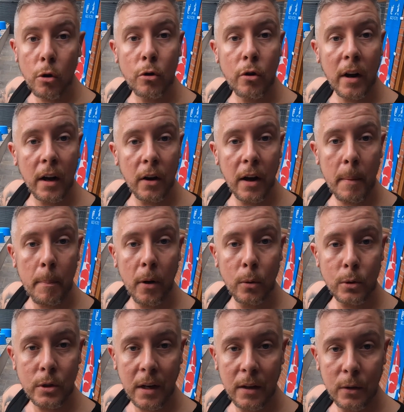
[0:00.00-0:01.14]
hungry little
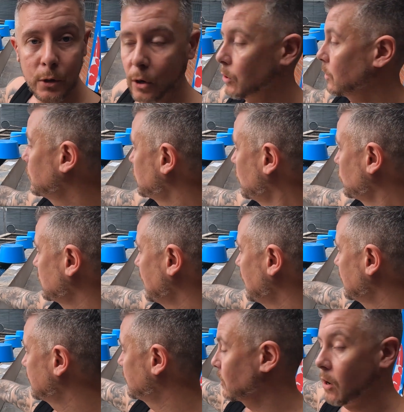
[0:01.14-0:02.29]
hippos, a little toe, toe
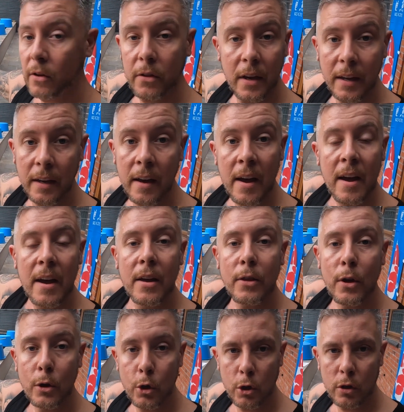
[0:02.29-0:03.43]
size sort of thing,
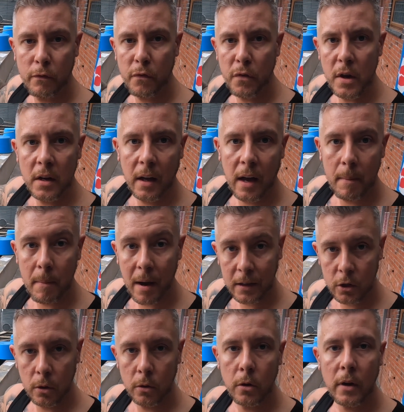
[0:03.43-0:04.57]
that just feed like mad.
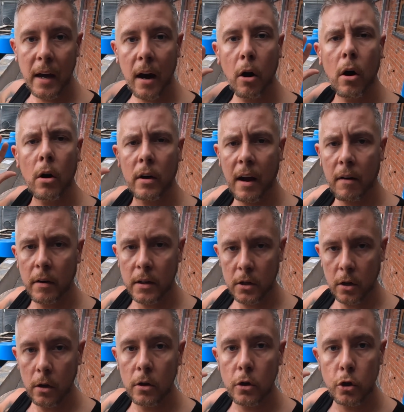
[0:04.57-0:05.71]
So you'll get a lot of
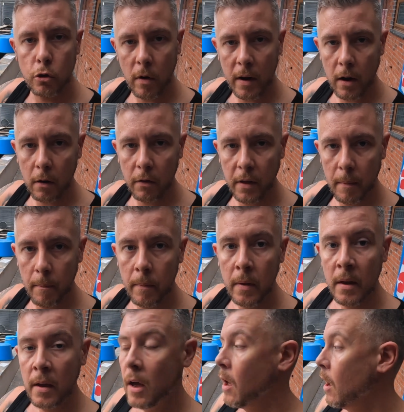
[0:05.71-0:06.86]
character straight off them.
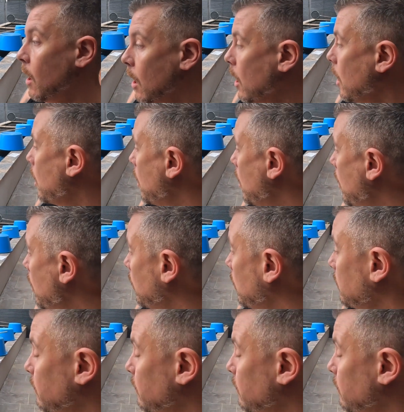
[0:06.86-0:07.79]
Uh,